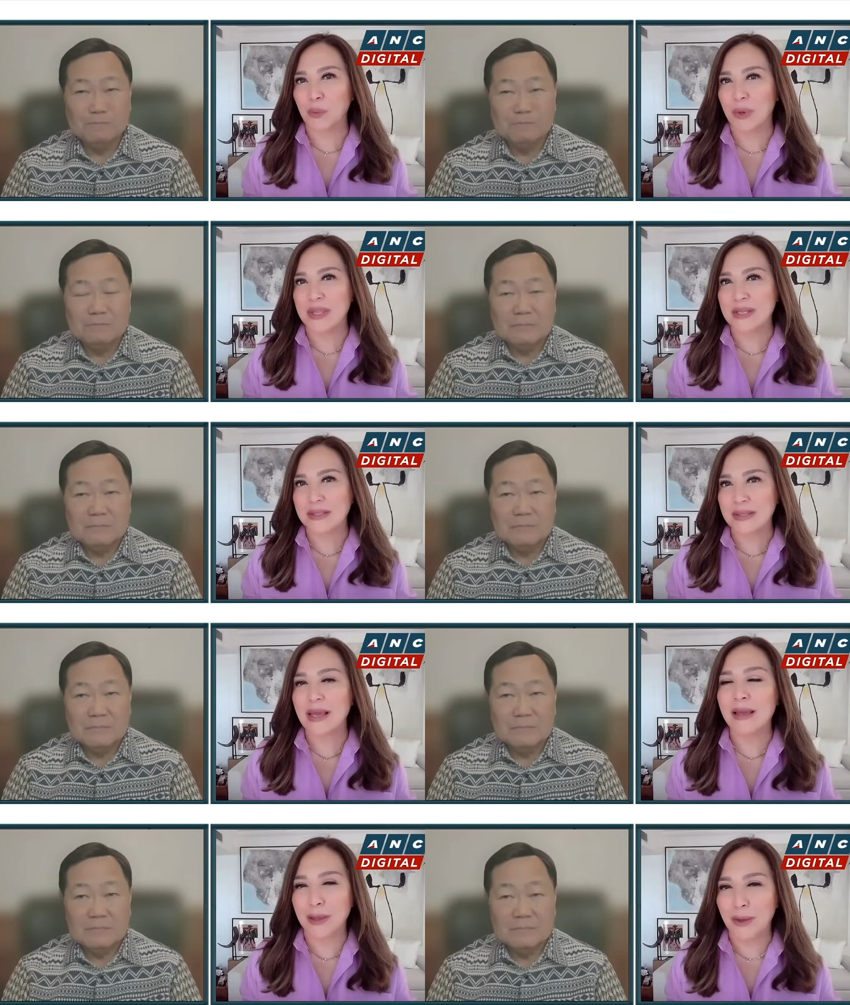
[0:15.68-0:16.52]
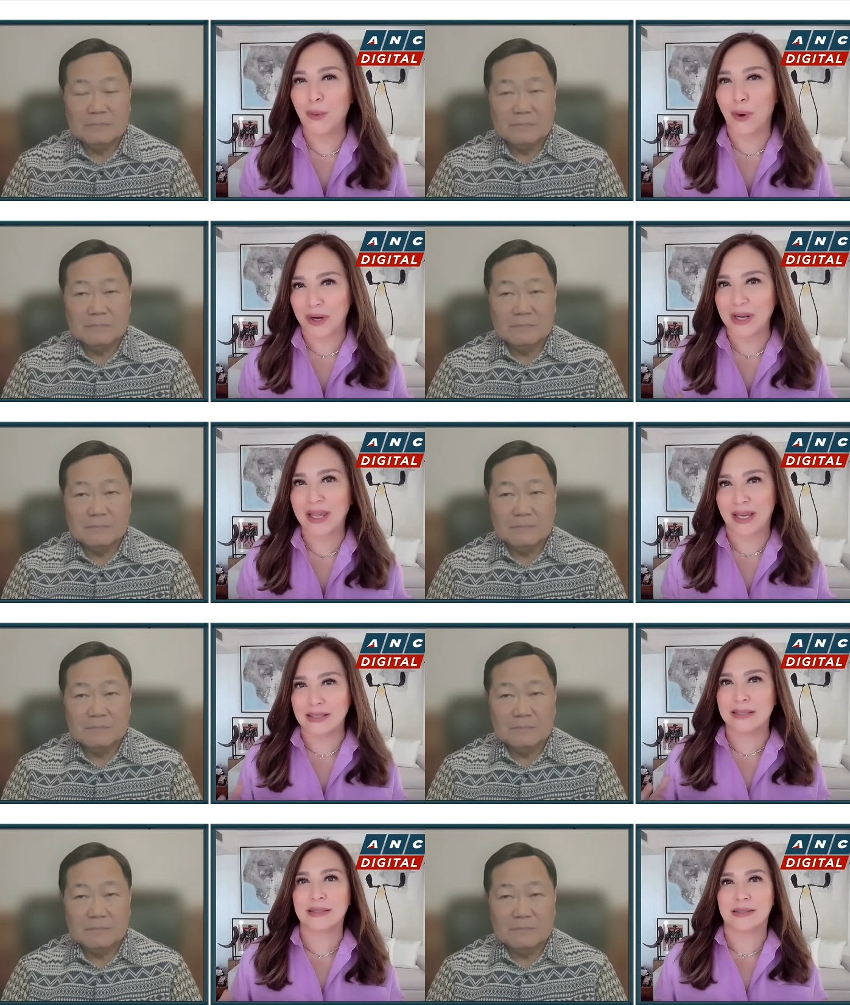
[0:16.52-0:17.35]
Speaker 1: with seeing you on
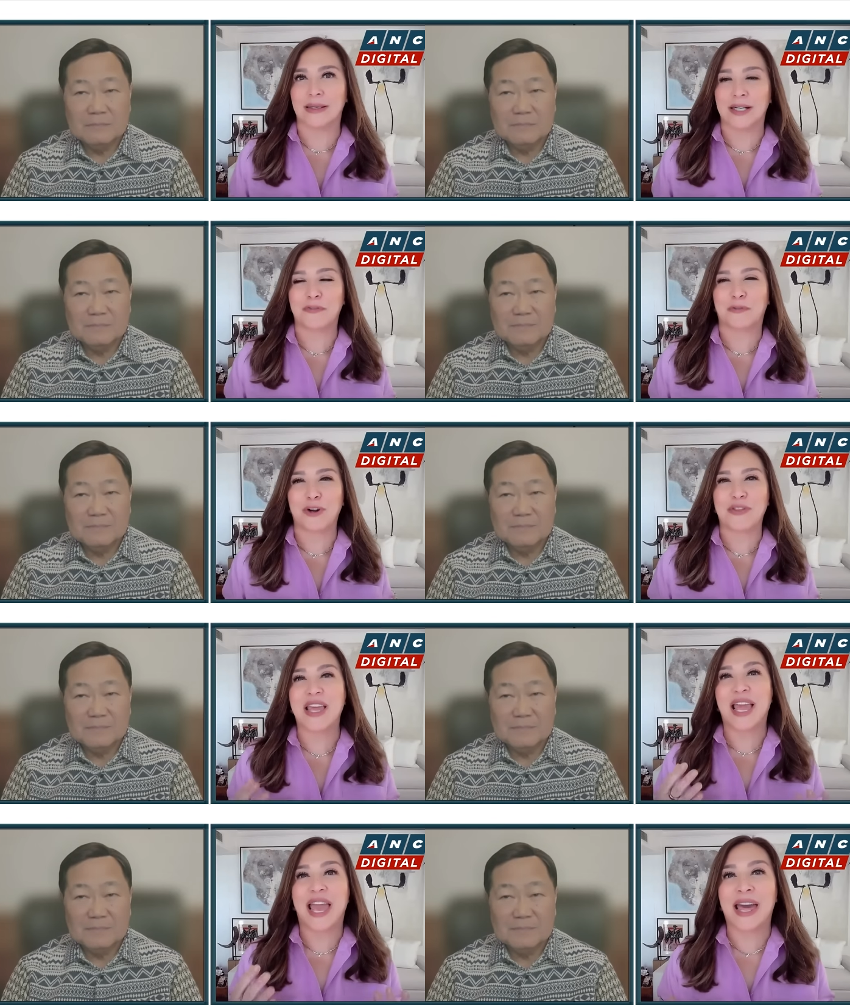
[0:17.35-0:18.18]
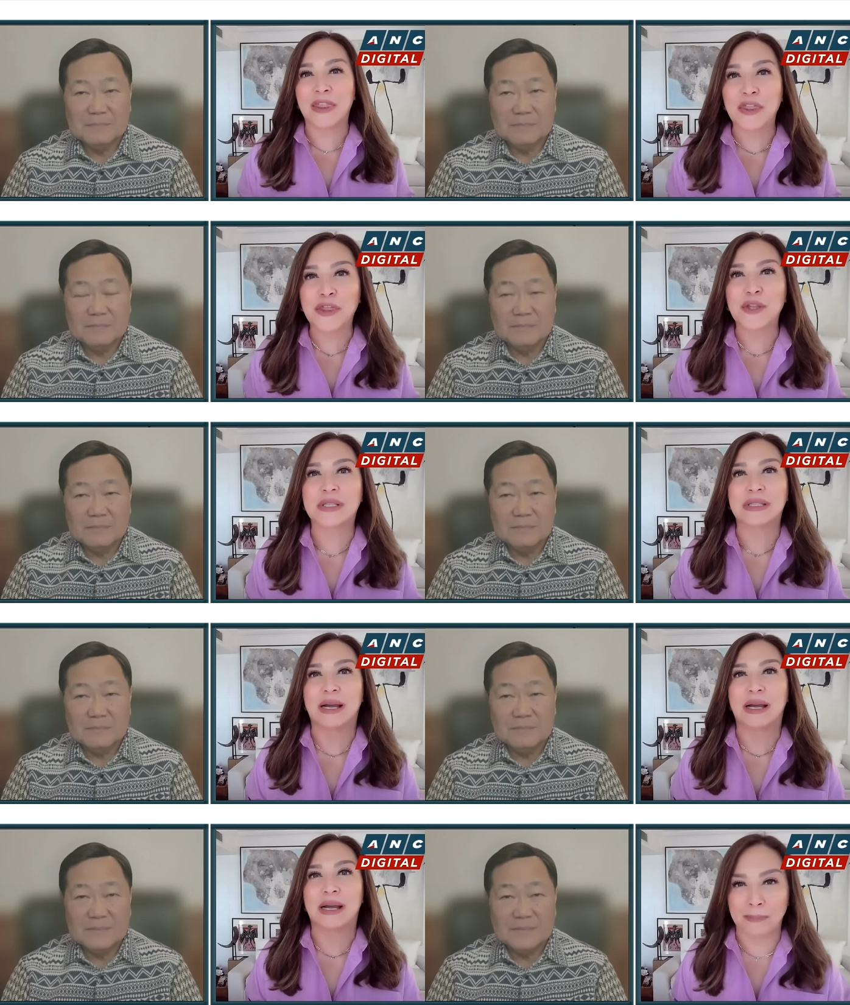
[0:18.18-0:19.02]
Head Start for the nth
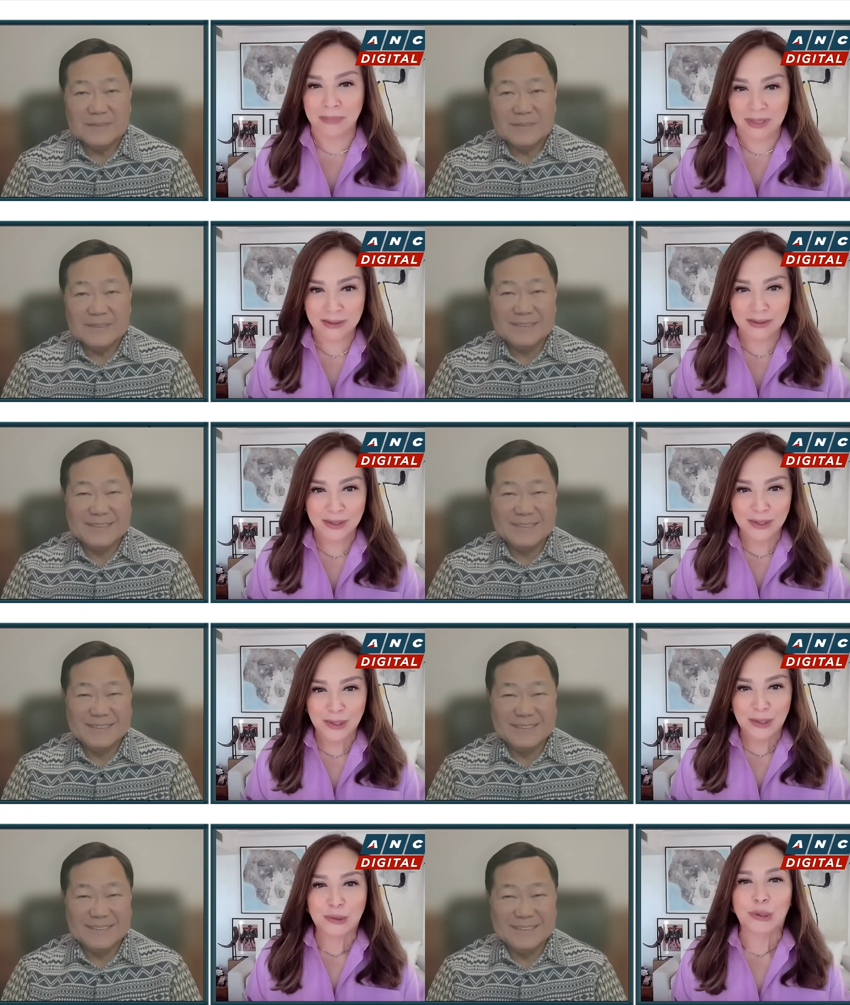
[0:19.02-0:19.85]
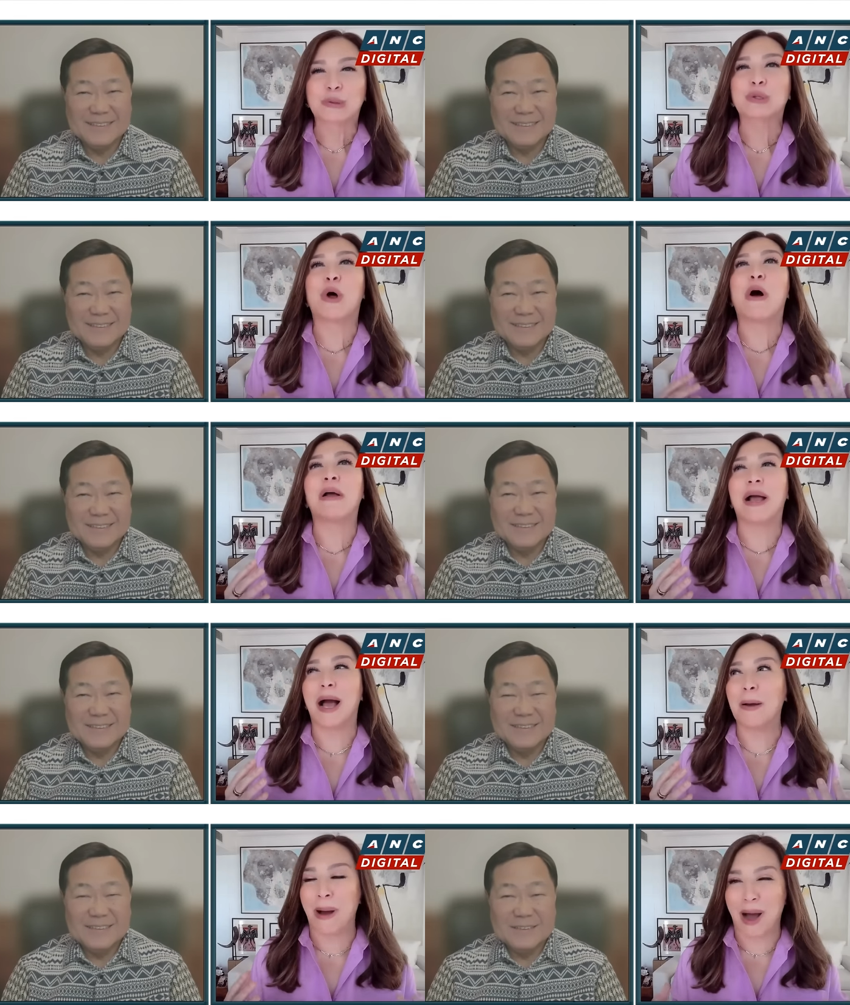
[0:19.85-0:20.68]
time to talk
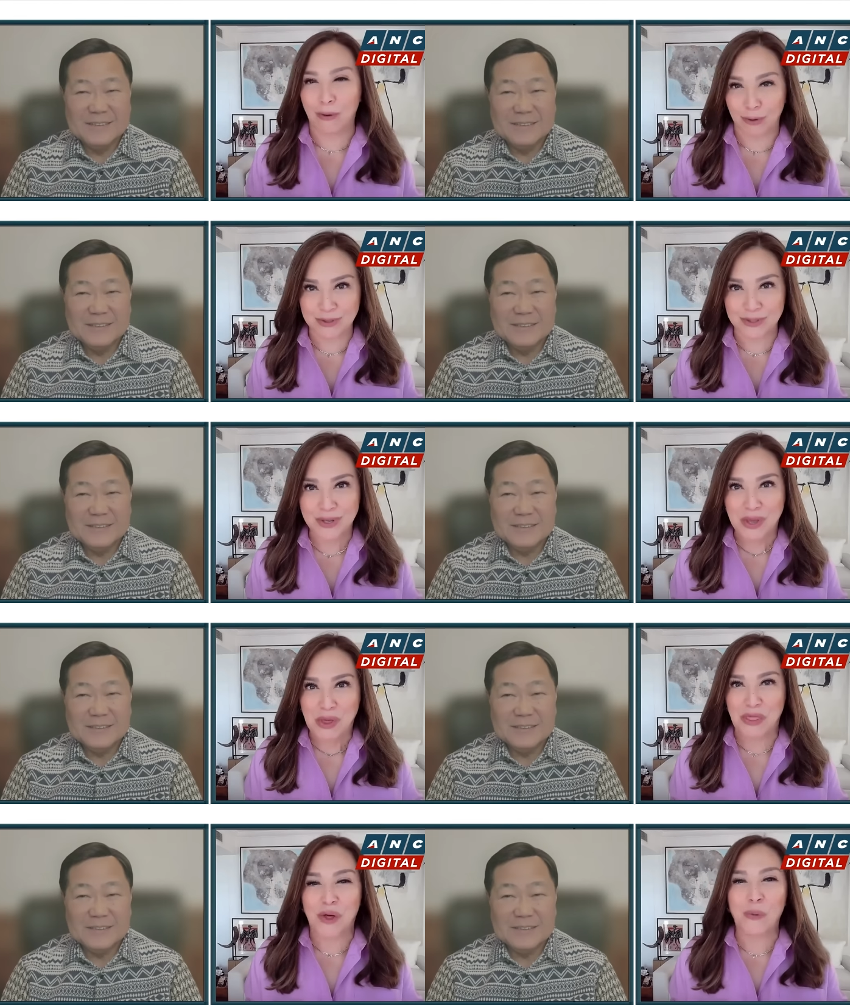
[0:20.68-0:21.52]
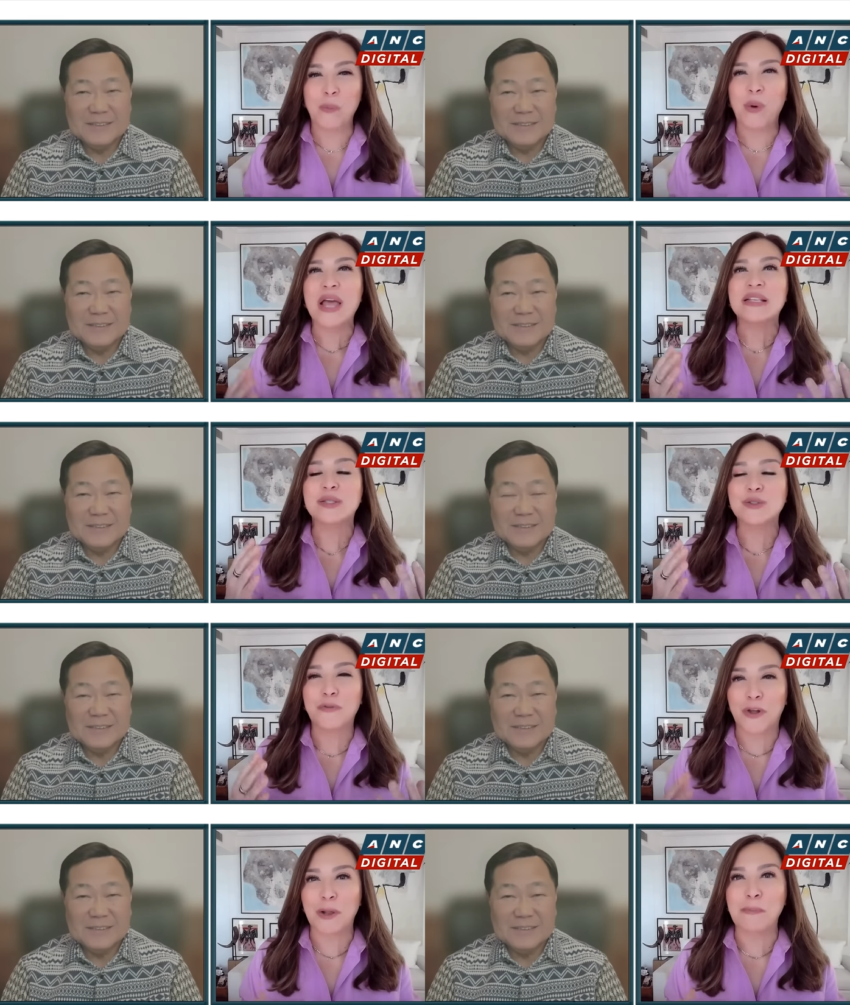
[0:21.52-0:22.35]
about the West
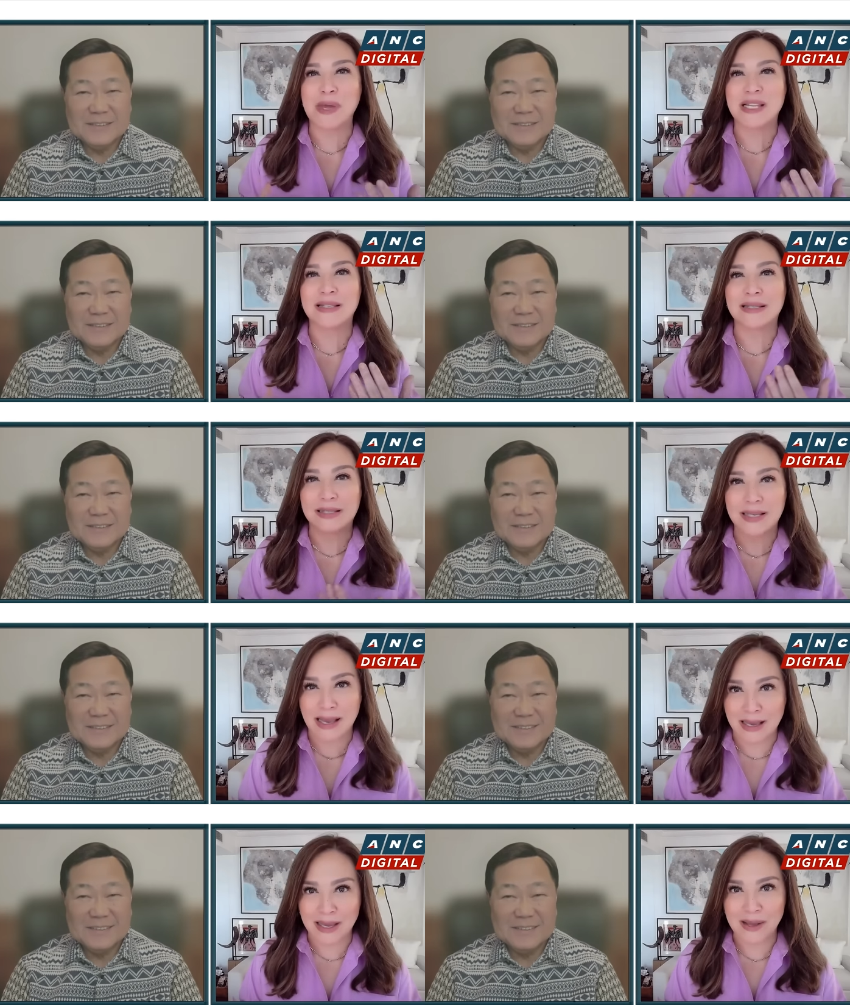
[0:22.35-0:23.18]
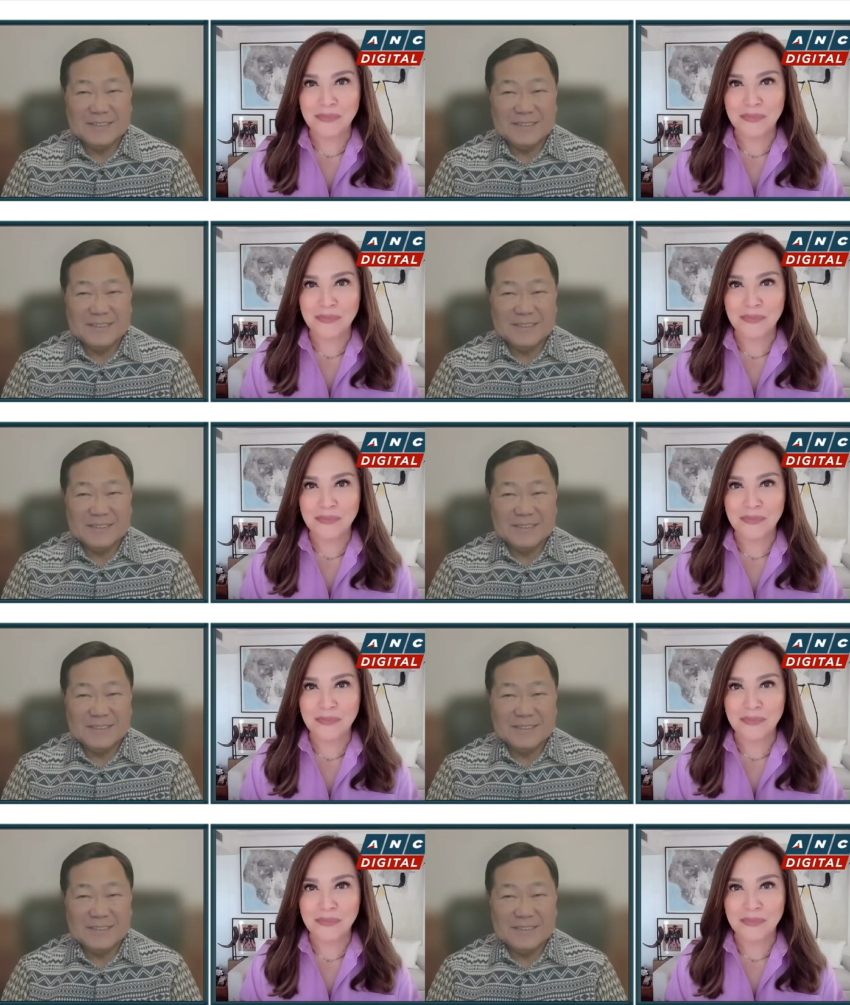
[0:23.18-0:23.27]
Philippine Sea.